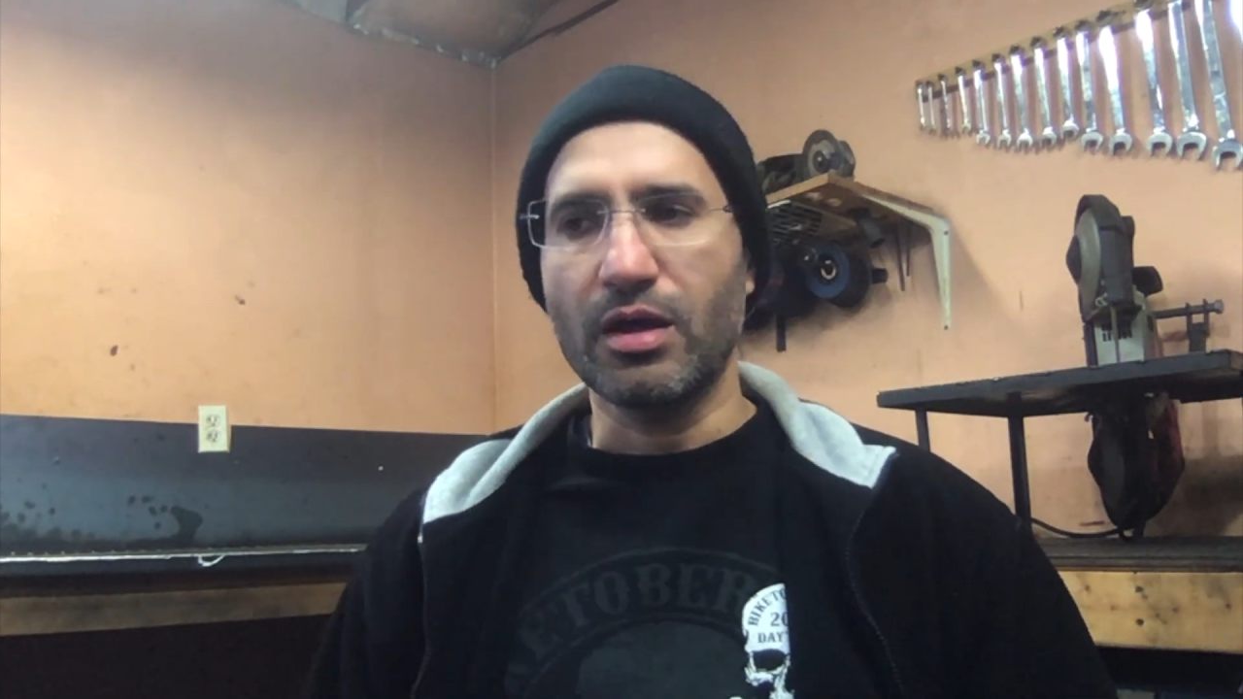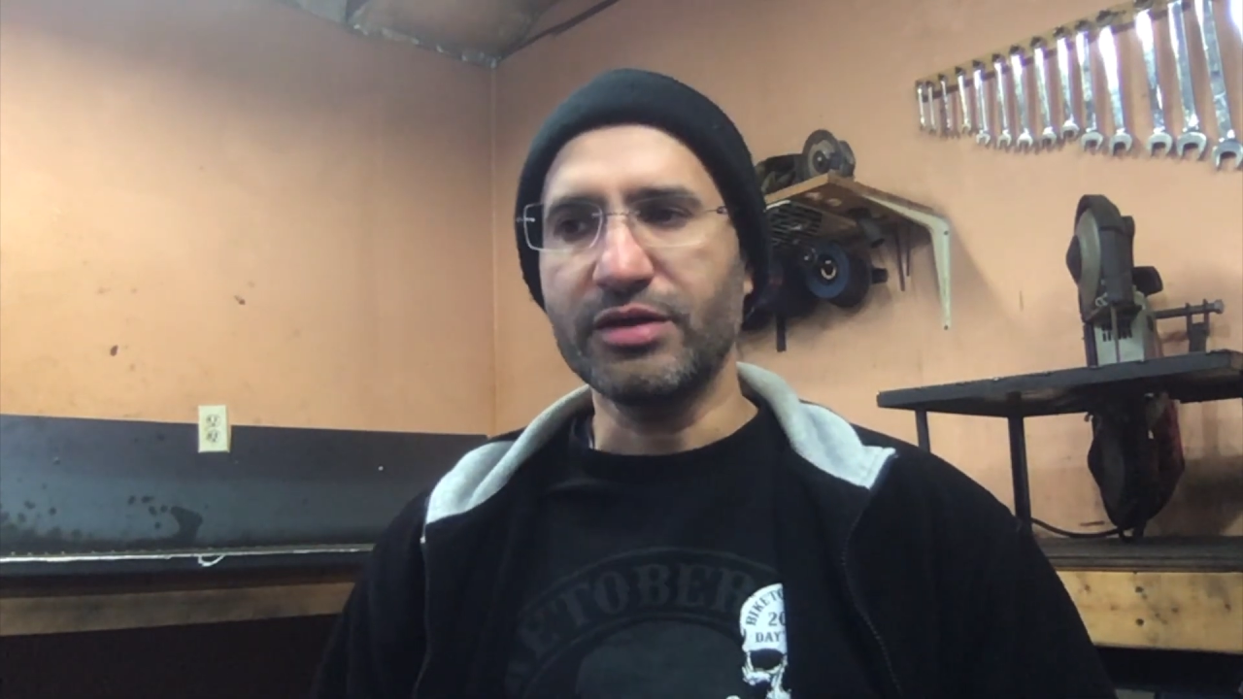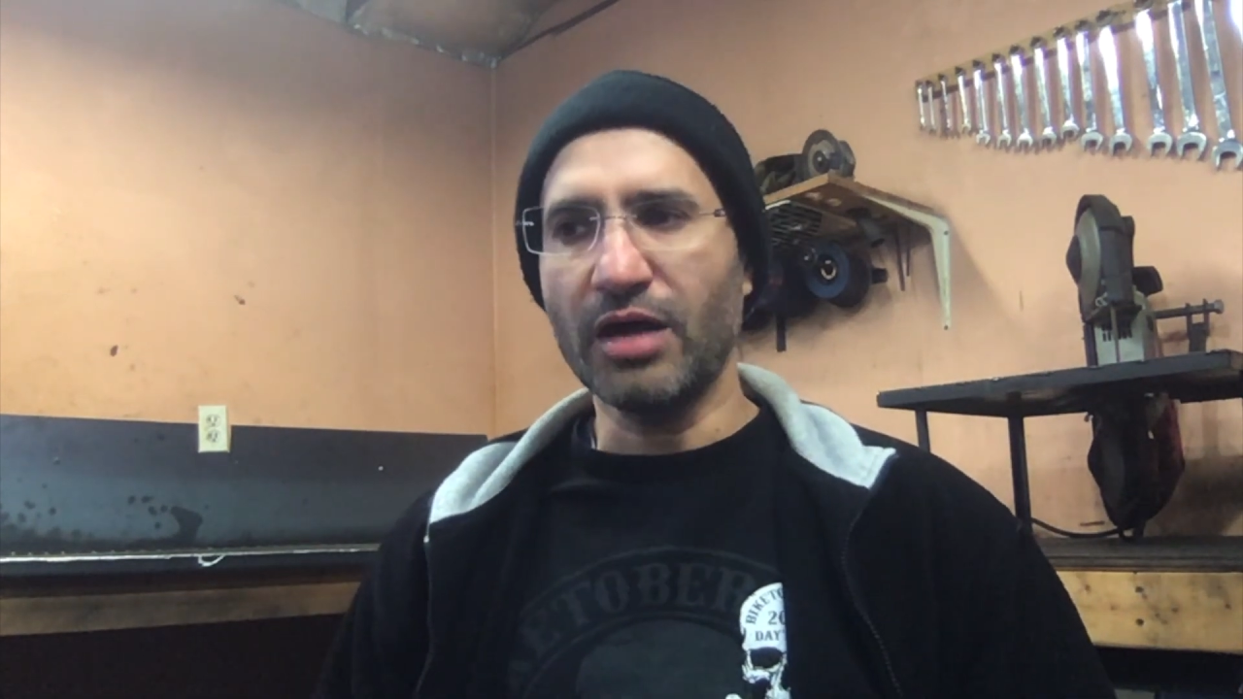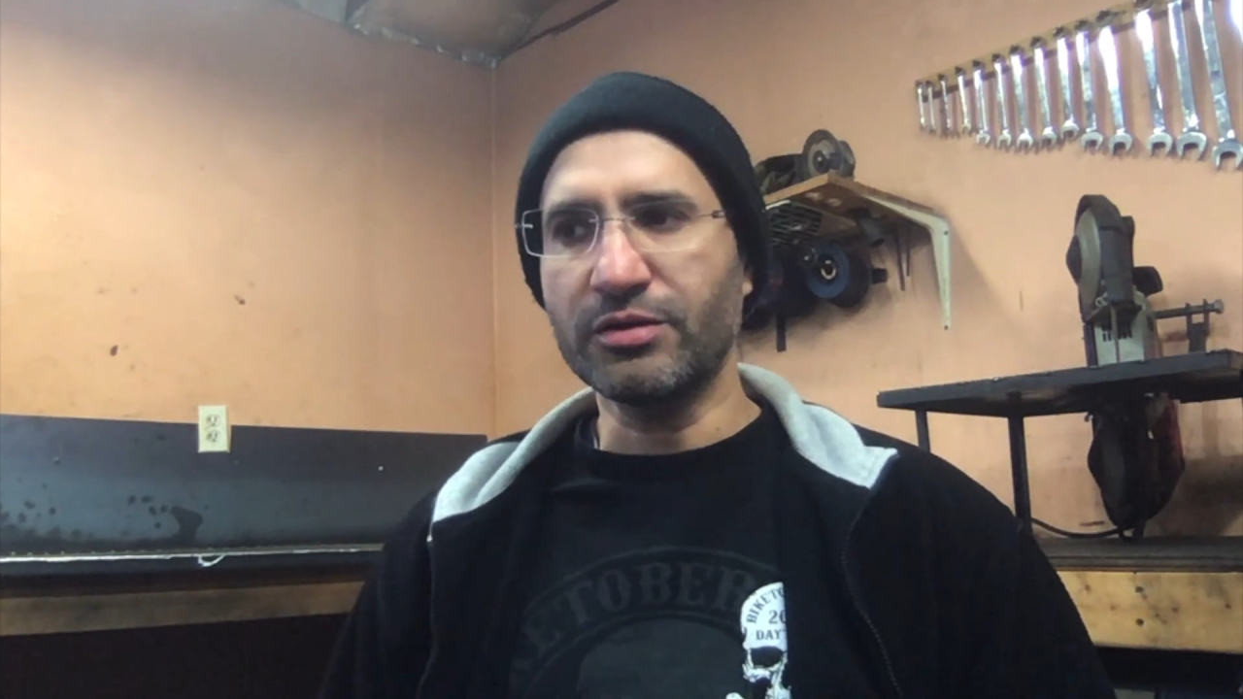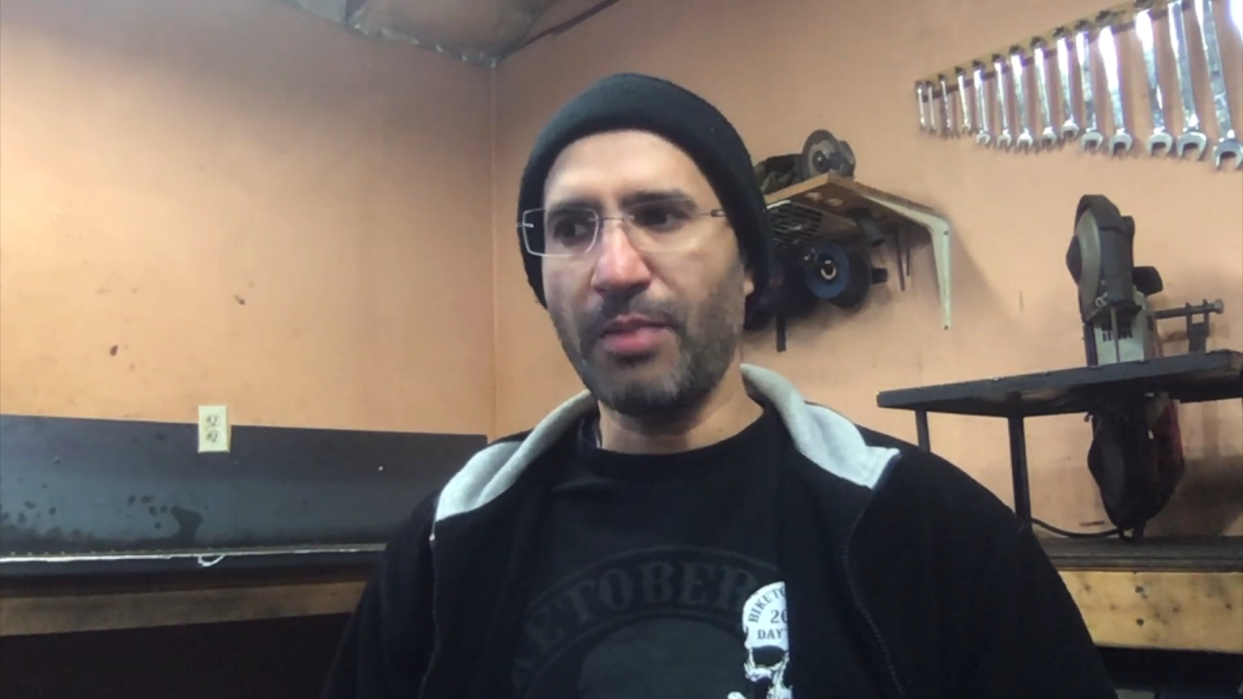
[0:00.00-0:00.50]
The other